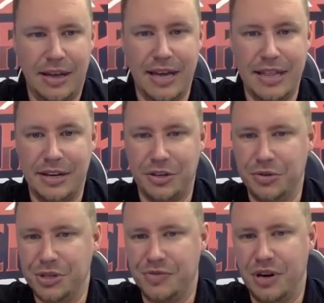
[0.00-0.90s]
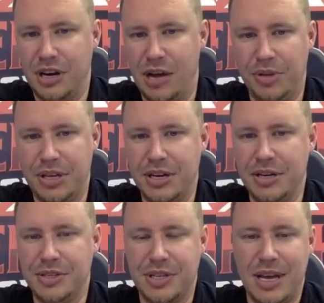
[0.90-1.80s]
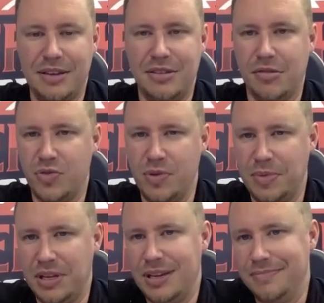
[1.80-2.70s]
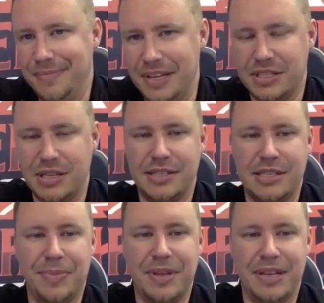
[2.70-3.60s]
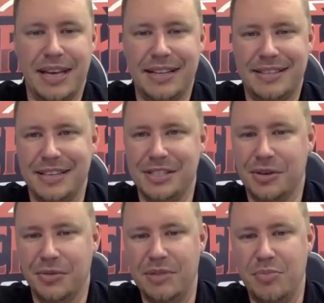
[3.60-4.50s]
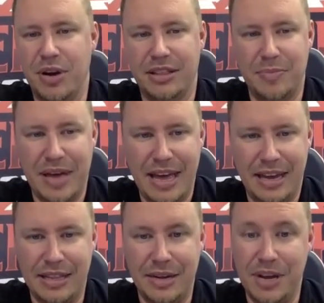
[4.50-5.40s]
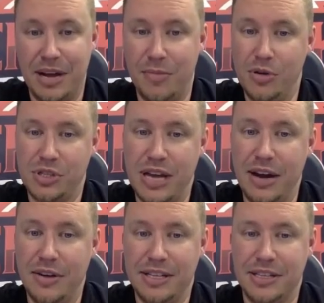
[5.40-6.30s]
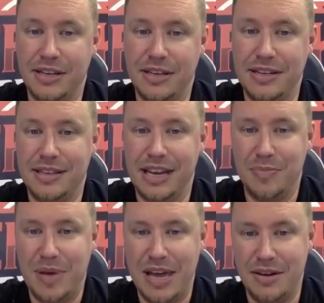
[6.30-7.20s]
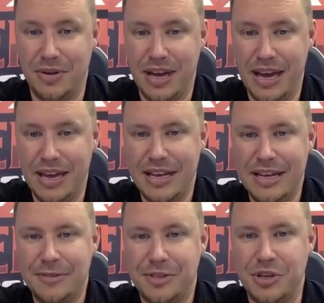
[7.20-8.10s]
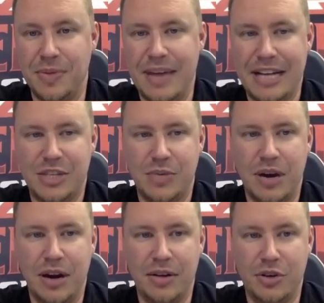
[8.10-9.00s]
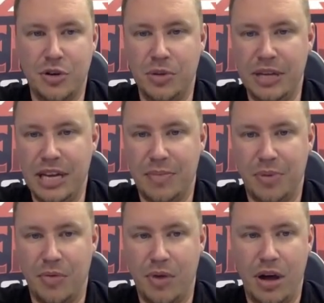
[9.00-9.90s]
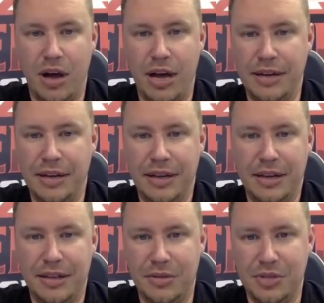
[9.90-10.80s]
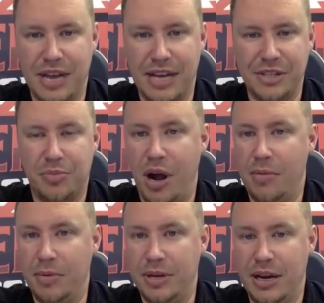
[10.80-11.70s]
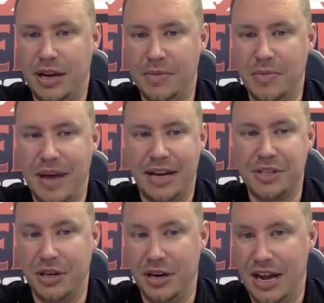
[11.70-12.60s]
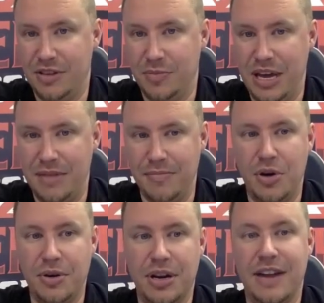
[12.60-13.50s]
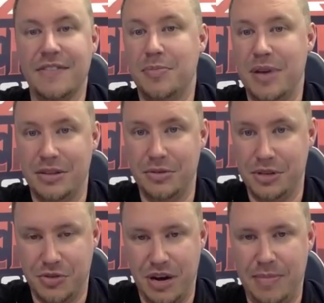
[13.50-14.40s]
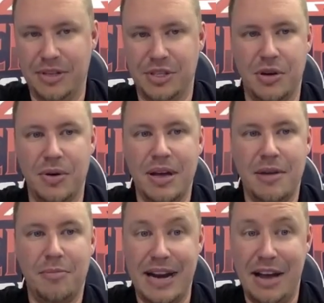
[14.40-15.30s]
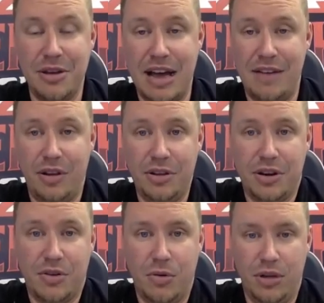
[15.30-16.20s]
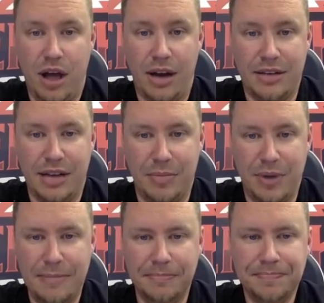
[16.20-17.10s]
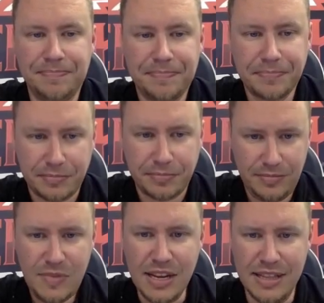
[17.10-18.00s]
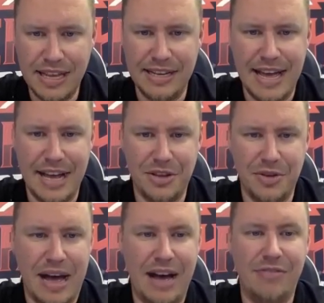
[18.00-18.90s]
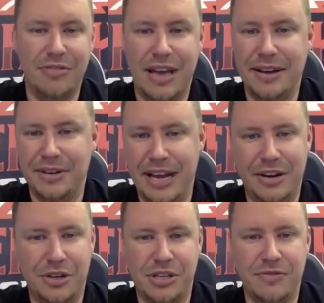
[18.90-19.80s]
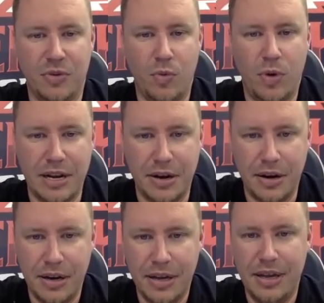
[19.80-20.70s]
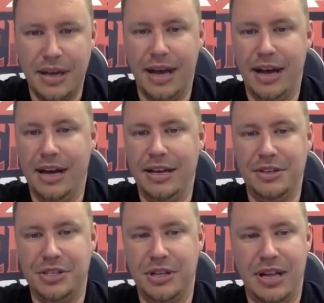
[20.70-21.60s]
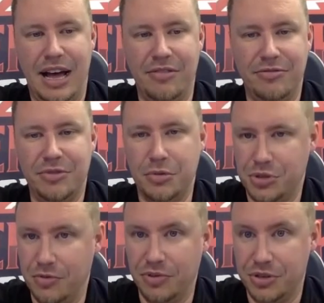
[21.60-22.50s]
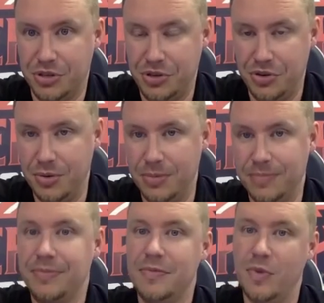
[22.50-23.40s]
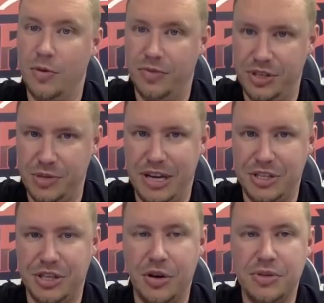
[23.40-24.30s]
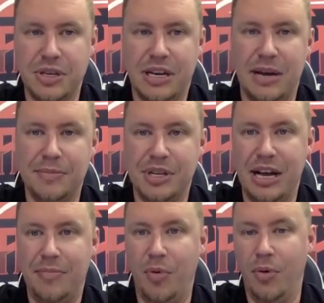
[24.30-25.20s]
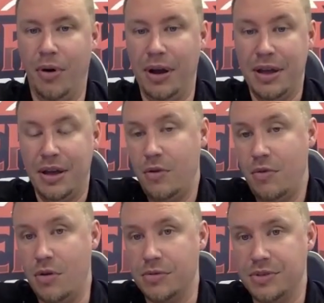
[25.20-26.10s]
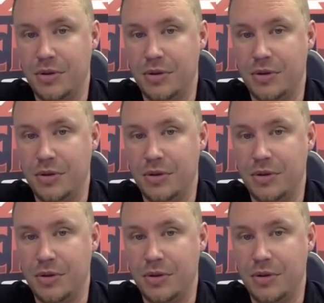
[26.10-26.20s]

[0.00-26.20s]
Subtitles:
And then Gudas for a couple of years, $3 million. It's not something that is going to really break the bank. And then we got Mo Seider that's going to need to get paid. Okay. So that's where Kubalik, Perron, those guys, they're probably not coming back because you're going to have to pay Mo. You're going to have to pay Lucas Raymond. So But now you have all your core locked up, right? And then in that you have Anderson for 1 year, and you still have Husso for 2. Hopefully Sebastian Cossa comes up, or who knows?